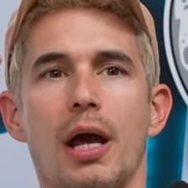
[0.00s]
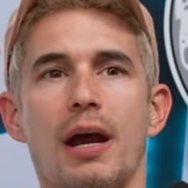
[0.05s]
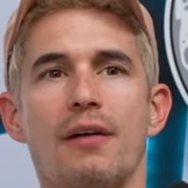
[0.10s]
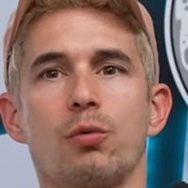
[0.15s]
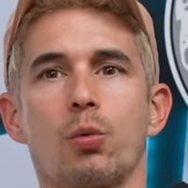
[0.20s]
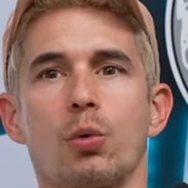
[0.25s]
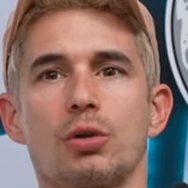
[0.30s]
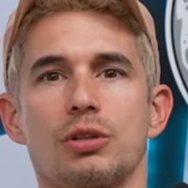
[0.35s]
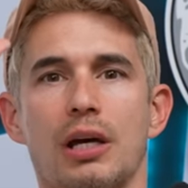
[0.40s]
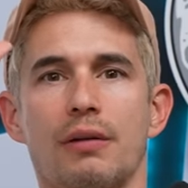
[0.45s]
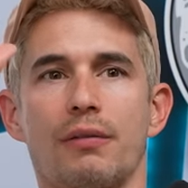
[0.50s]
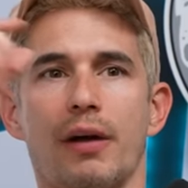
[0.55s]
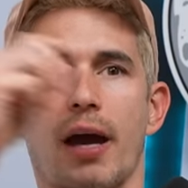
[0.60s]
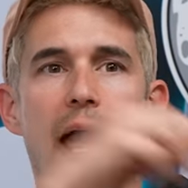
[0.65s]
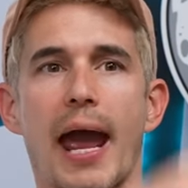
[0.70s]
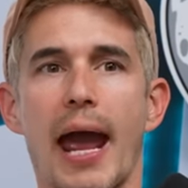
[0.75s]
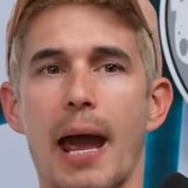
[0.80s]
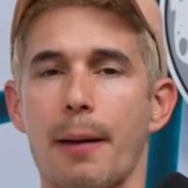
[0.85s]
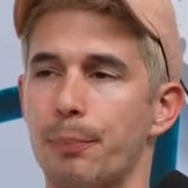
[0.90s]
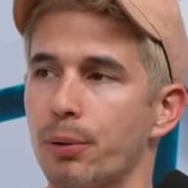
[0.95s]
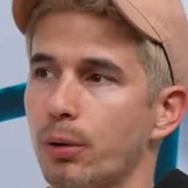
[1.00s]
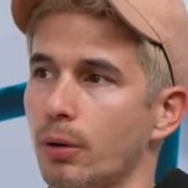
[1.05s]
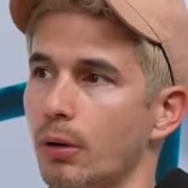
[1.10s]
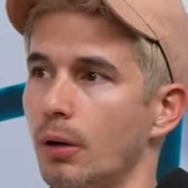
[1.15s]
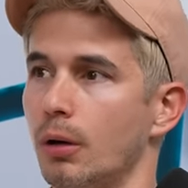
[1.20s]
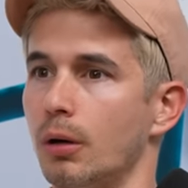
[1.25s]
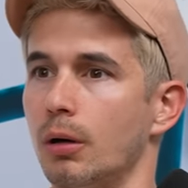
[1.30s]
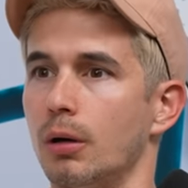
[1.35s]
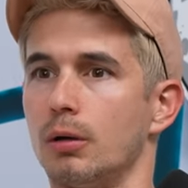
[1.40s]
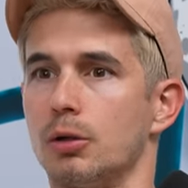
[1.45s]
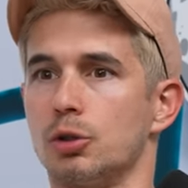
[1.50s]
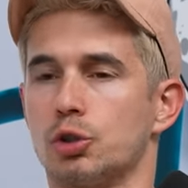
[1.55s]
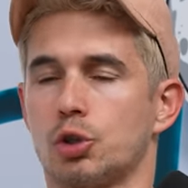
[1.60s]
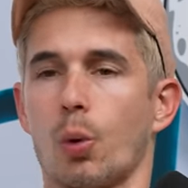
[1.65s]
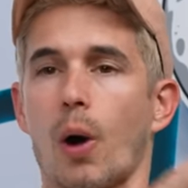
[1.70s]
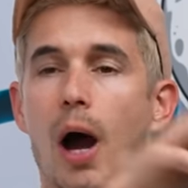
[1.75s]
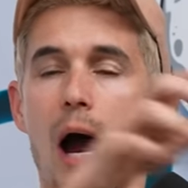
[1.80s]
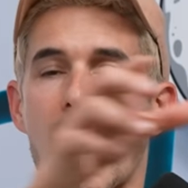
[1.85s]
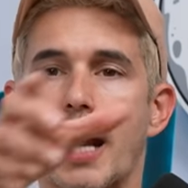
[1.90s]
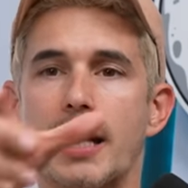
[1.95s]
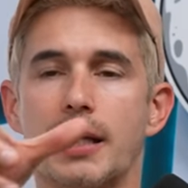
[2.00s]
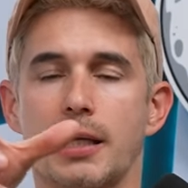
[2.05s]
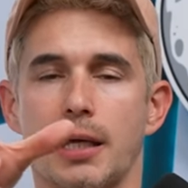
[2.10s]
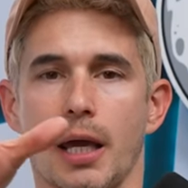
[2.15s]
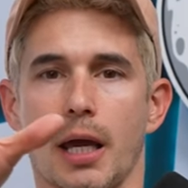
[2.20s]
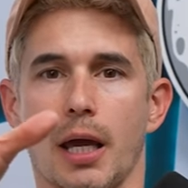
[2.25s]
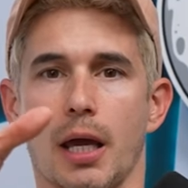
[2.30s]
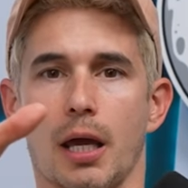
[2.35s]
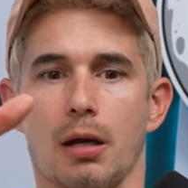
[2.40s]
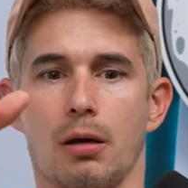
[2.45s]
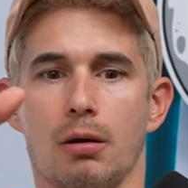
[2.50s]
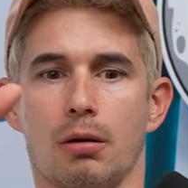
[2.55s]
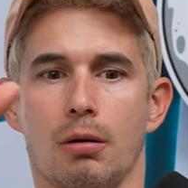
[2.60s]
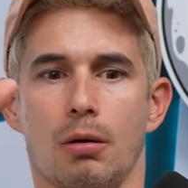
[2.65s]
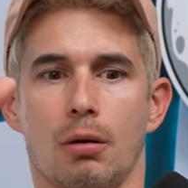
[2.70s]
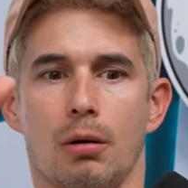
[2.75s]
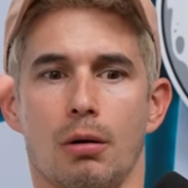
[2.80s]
everyone to have an app so I can